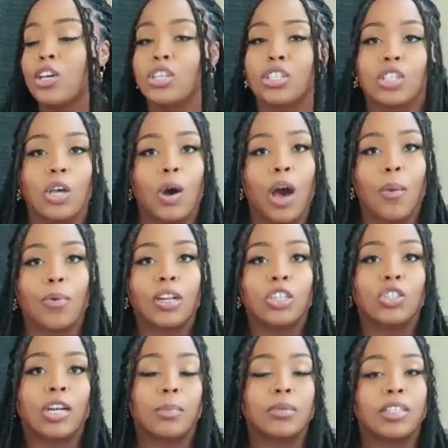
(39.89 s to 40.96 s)
So I want to
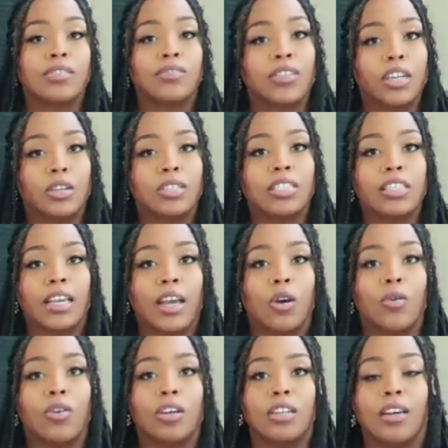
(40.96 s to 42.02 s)
drop this video today
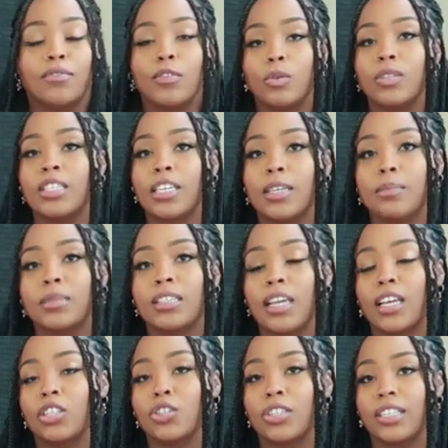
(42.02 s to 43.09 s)
on a few tips
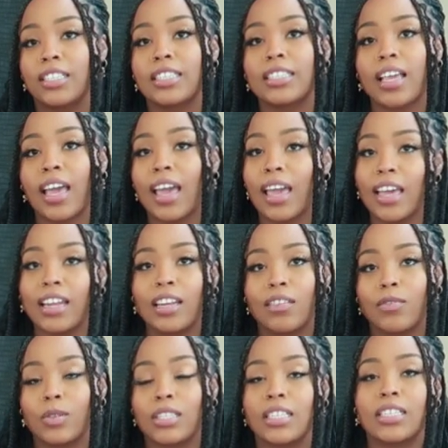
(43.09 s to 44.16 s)
and tricks, and if
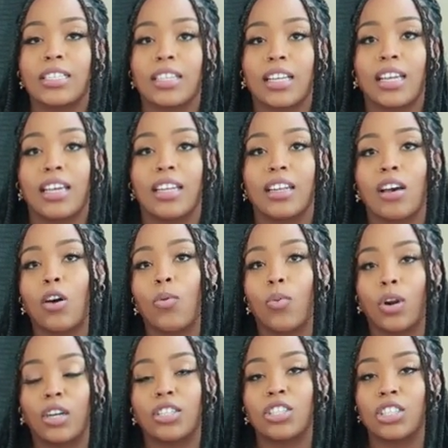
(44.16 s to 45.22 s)
you stick to the end, a
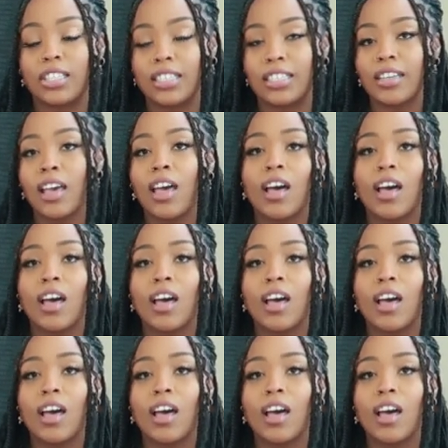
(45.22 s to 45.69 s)
worksheet.